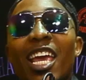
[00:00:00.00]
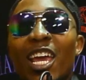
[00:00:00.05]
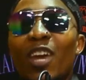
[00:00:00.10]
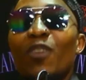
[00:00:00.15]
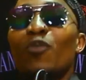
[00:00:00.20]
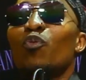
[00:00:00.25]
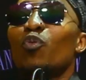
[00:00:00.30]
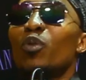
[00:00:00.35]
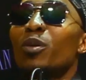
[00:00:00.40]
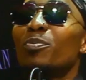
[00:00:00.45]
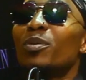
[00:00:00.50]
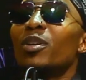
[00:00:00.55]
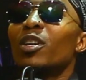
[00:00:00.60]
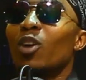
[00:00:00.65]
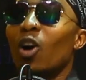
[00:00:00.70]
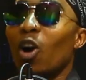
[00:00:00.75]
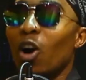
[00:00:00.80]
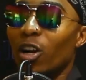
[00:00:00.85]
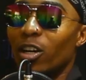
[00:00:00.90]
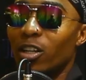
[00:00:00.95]
if we
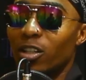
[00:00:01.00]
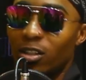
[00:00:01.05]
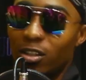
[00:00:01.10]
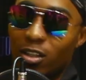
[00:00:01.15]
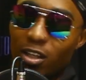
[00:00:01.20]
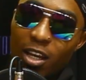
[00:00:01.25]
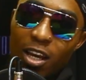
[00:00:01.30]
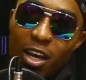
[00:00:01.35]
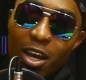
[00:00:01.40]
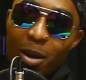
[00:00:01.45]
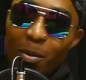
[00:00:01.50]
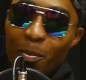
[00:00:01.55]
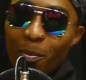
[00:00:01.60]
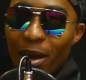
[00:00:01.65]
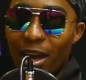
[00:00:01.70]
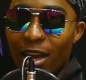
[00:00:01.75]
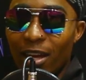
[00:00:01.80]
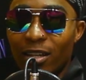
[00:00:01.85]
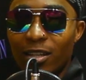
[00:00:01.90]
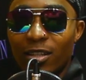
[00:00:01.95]
being honest.
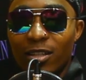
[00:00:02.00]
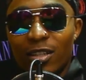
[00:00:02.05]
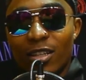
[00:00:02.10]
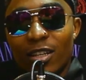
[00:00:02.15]
Man,